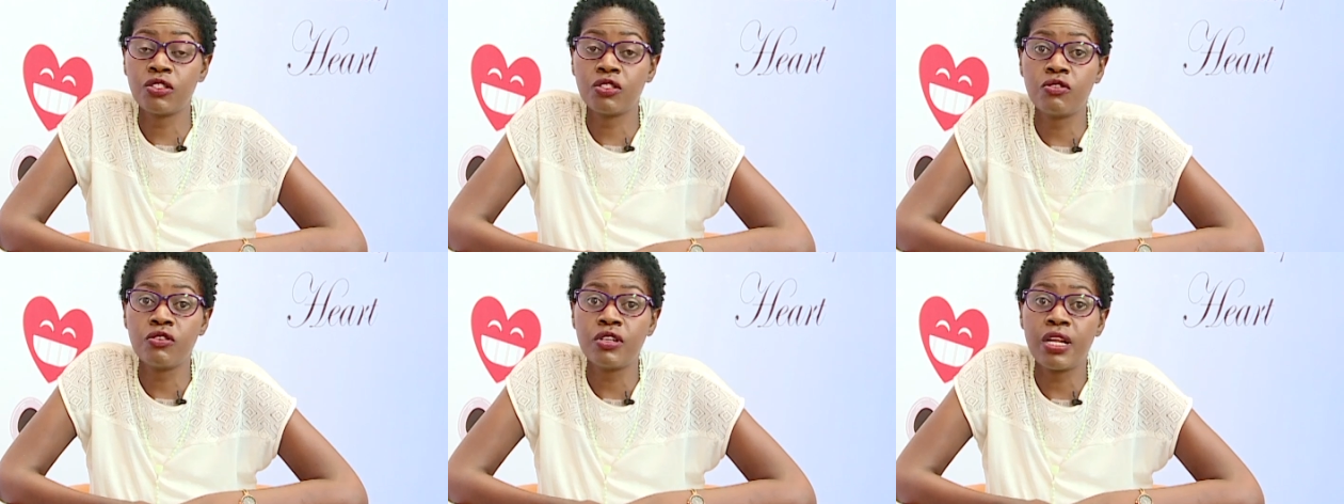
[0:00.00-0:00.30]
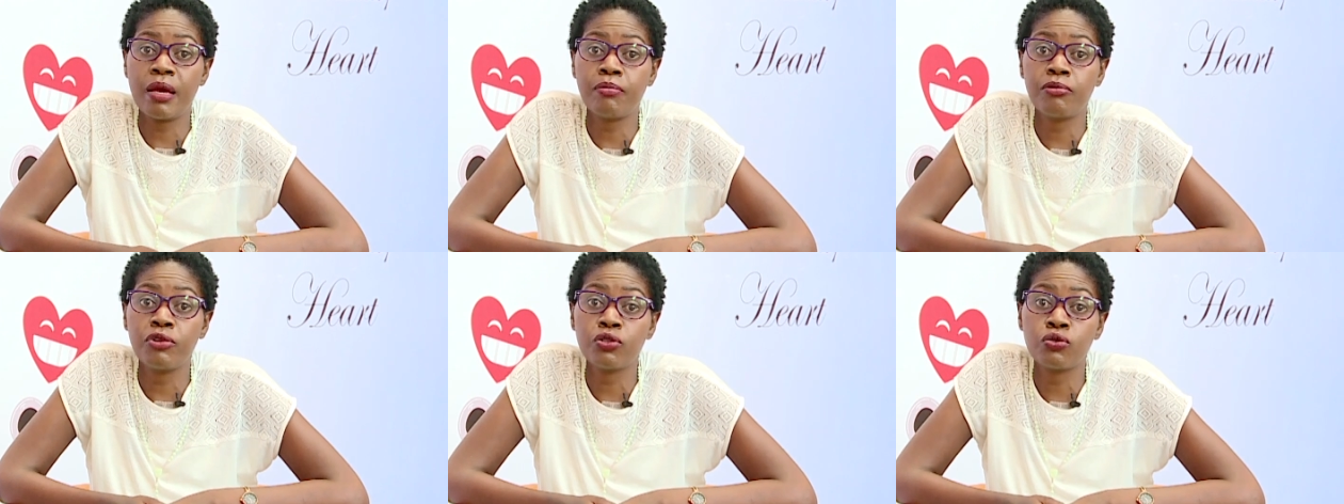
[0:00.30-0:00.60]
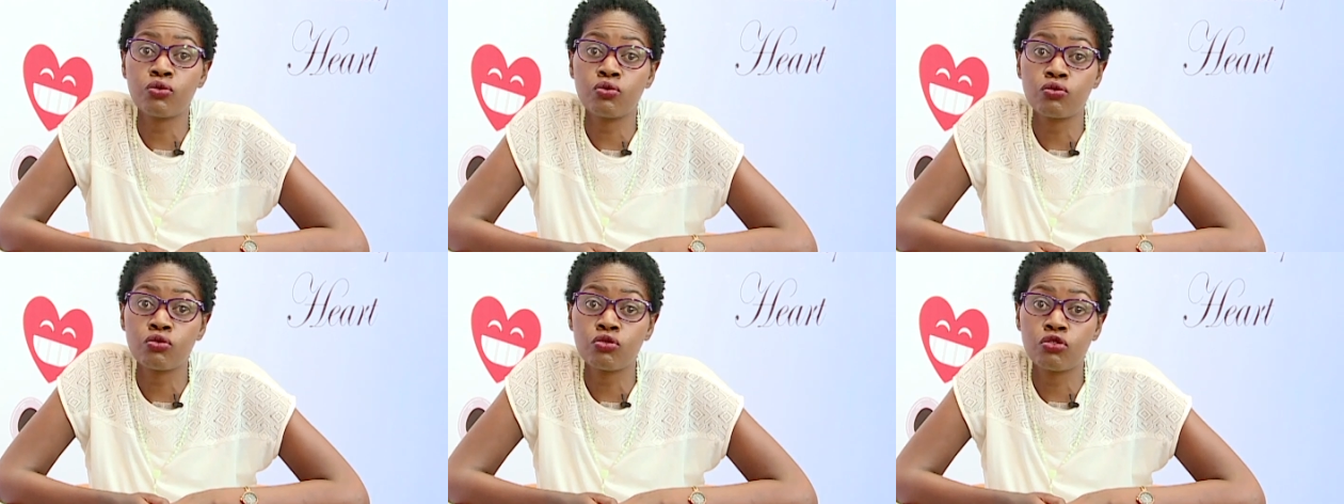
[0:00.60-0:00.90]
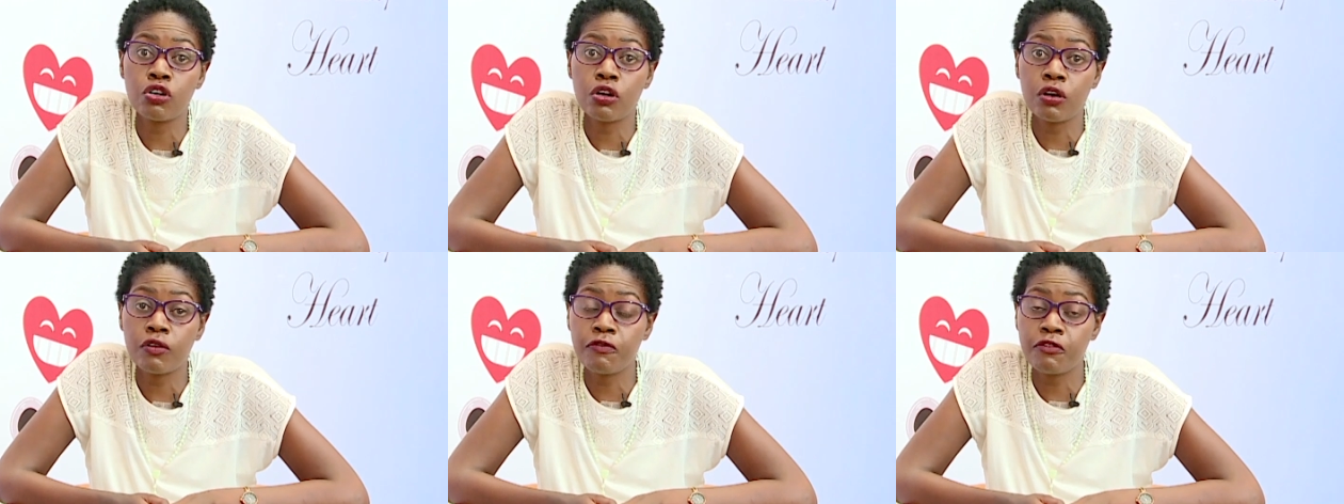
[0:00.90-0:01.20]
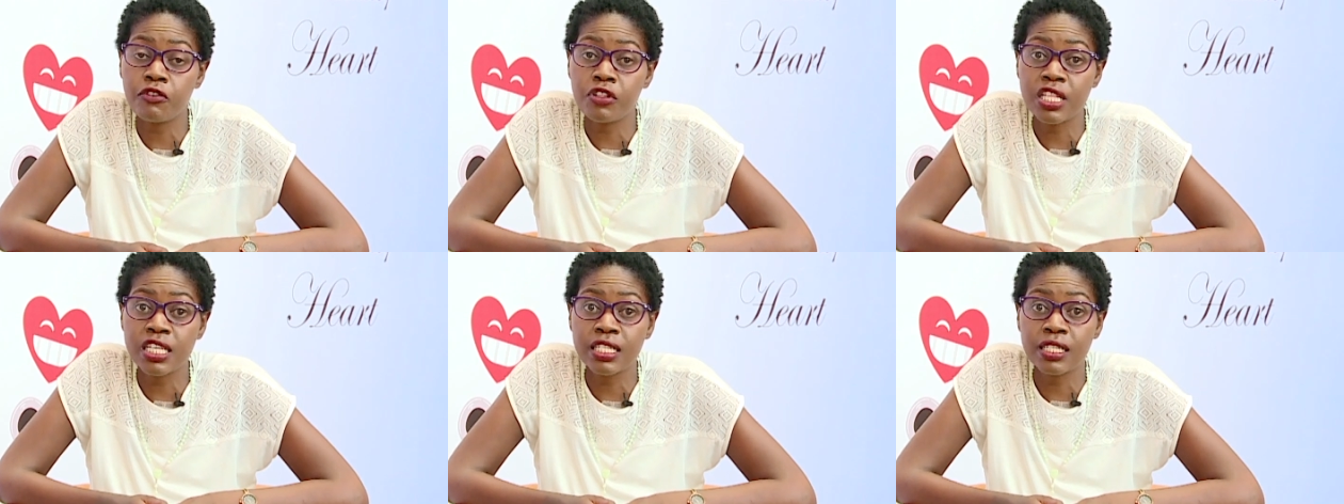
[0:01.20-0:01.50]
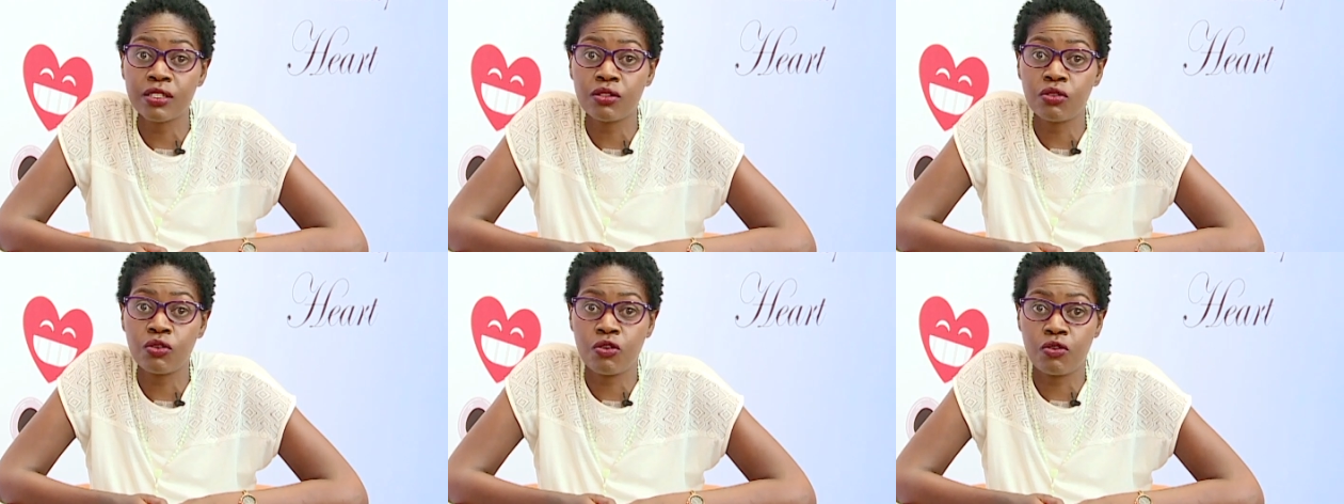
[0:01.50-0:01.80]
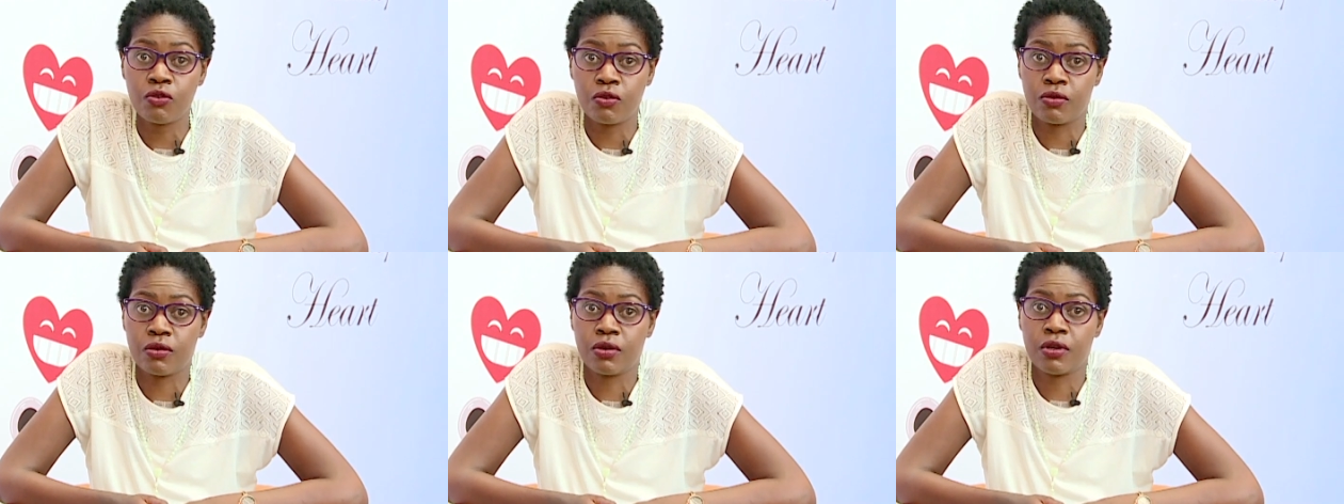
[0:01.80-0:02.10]
not able to talk for this
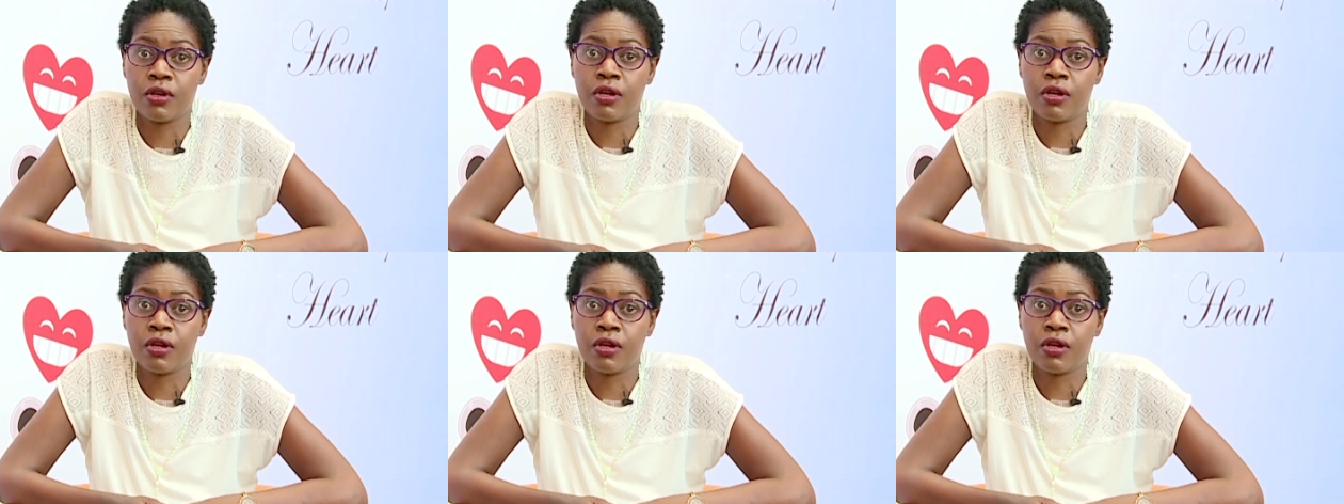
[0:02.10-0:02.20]
long.